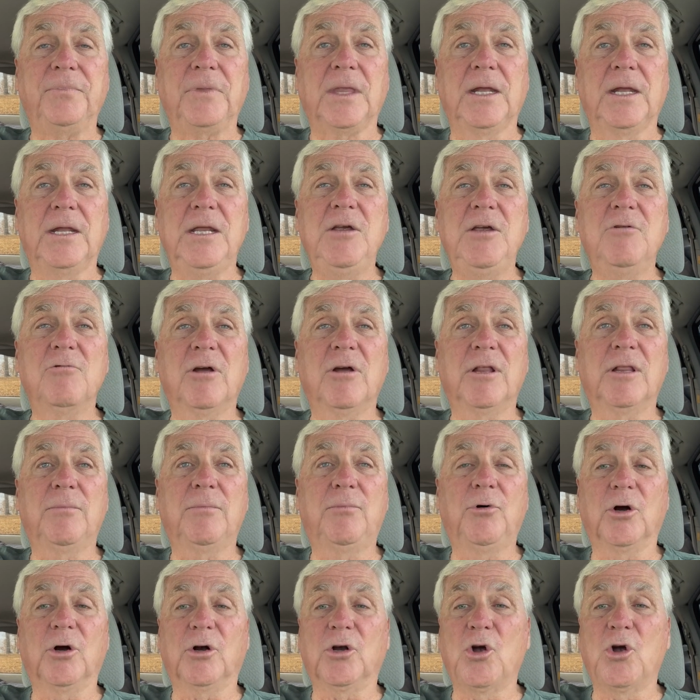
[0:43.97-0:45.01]
and he read the
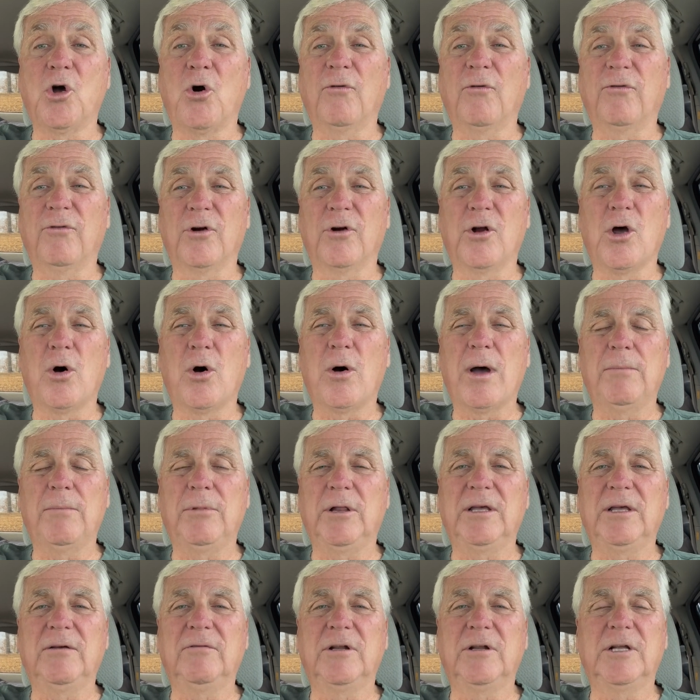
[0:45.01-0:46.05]
book Go For No, I
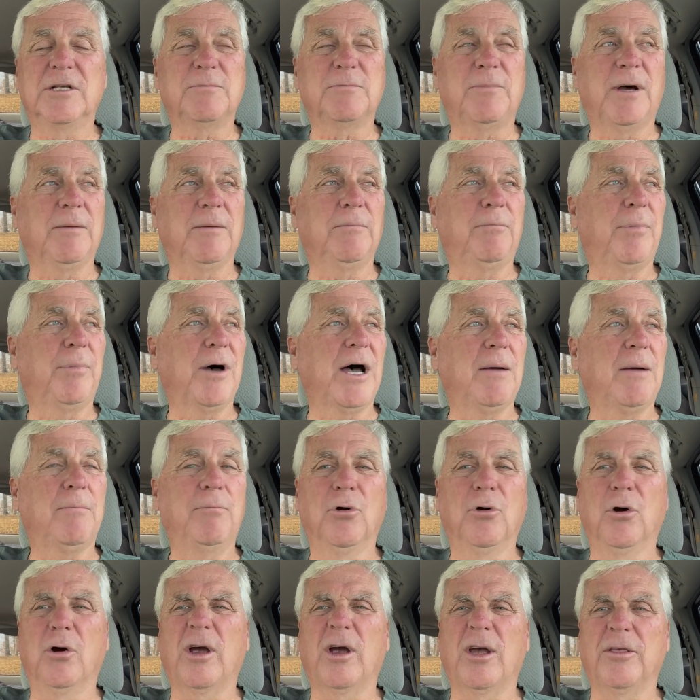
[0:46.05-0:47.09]
believe it is, by Bob
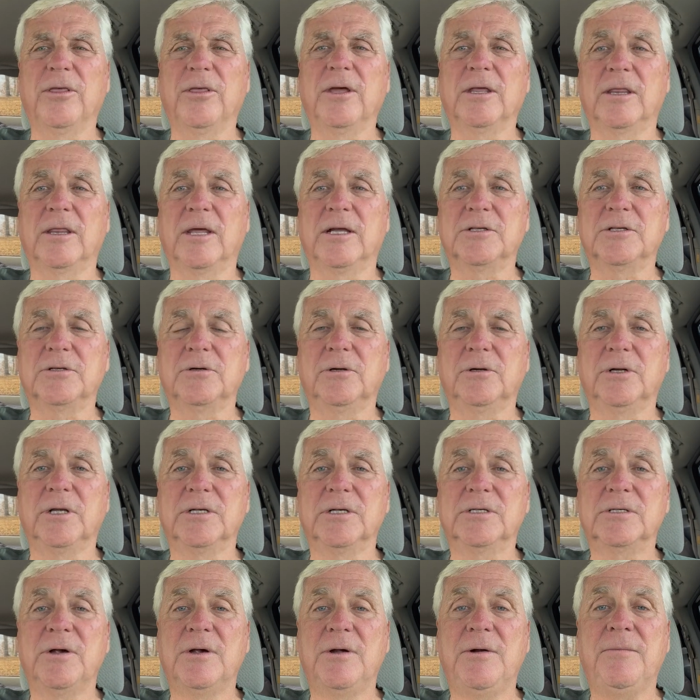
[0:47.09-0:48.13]
Burg. I think that's who it
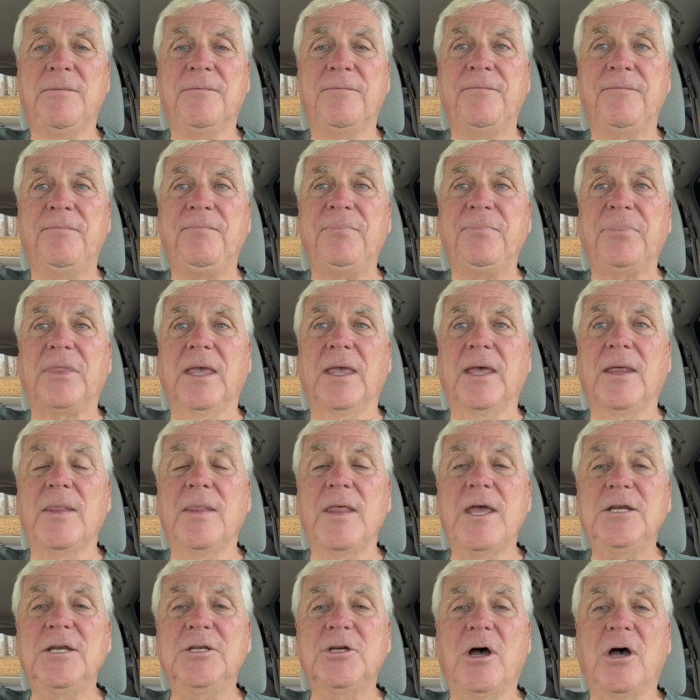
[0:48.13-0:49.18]
is. And
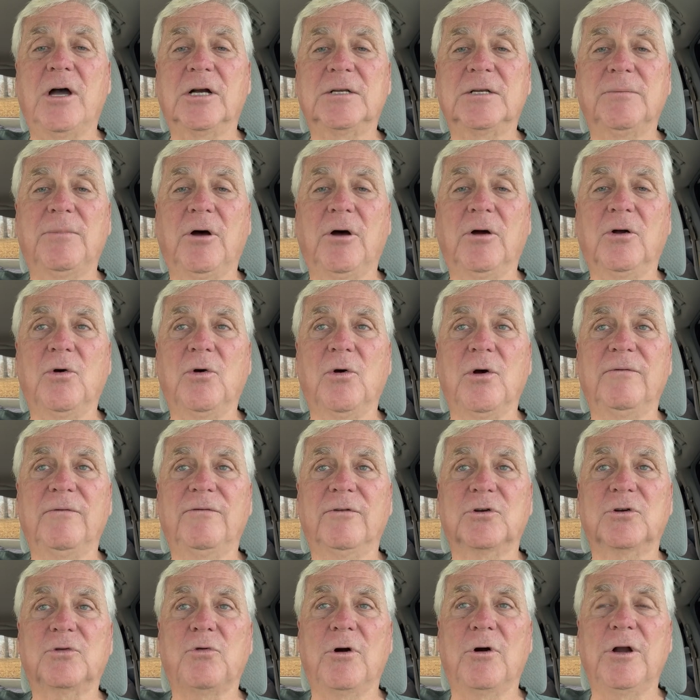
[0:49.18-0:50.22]
they talked about going
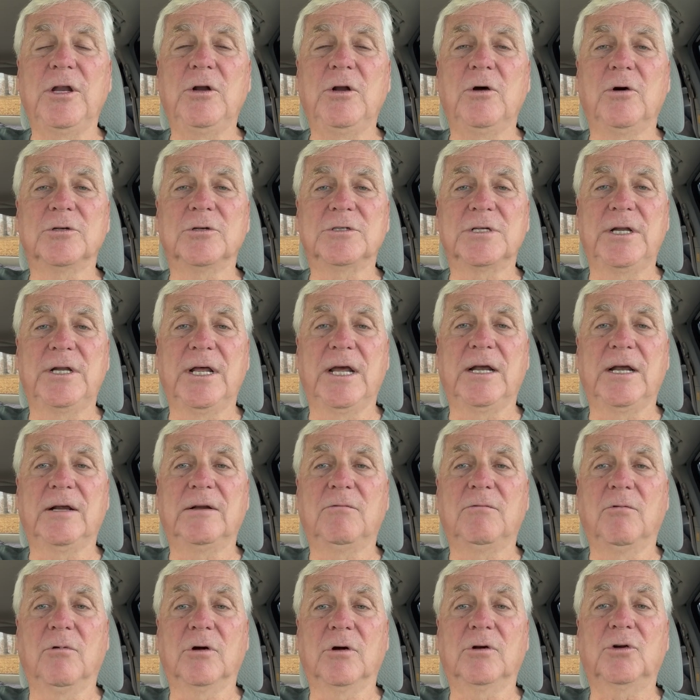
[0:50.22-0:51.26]
for 20 no's a day,
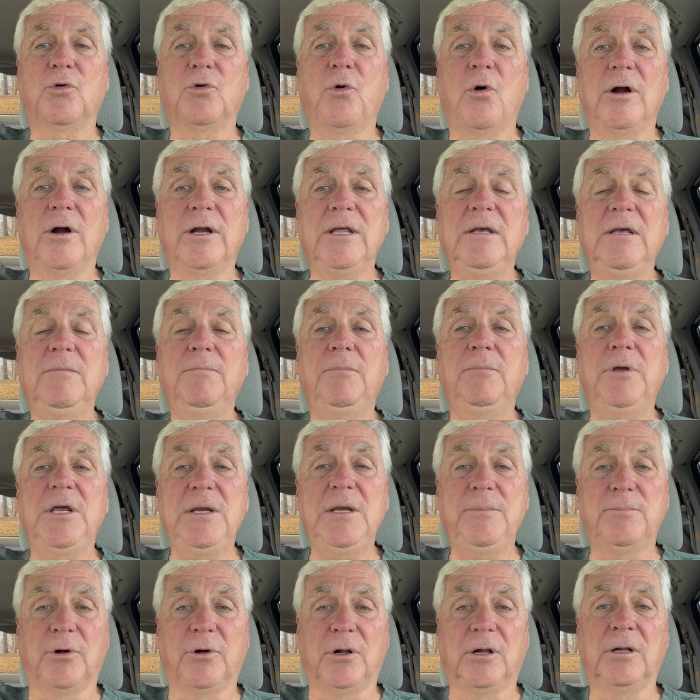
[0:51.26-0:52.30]
where 20
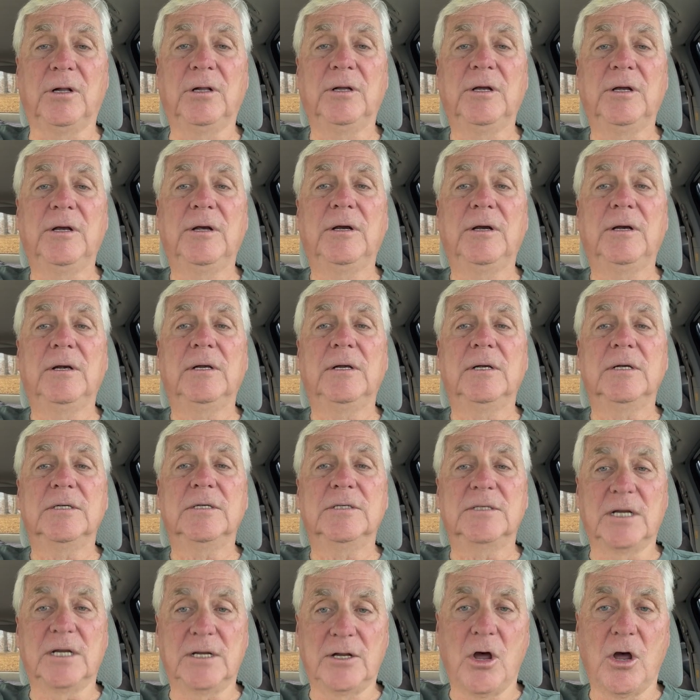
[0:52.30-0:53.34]
people
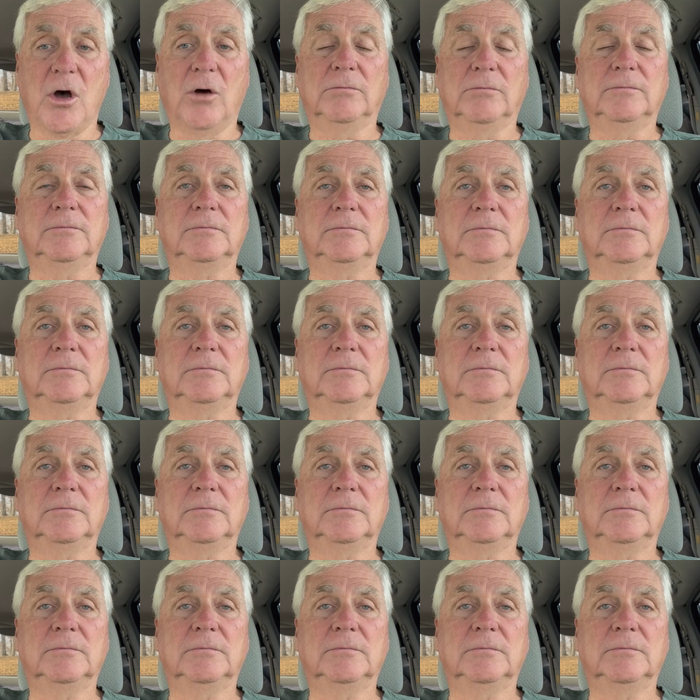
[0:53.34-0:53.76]
said no.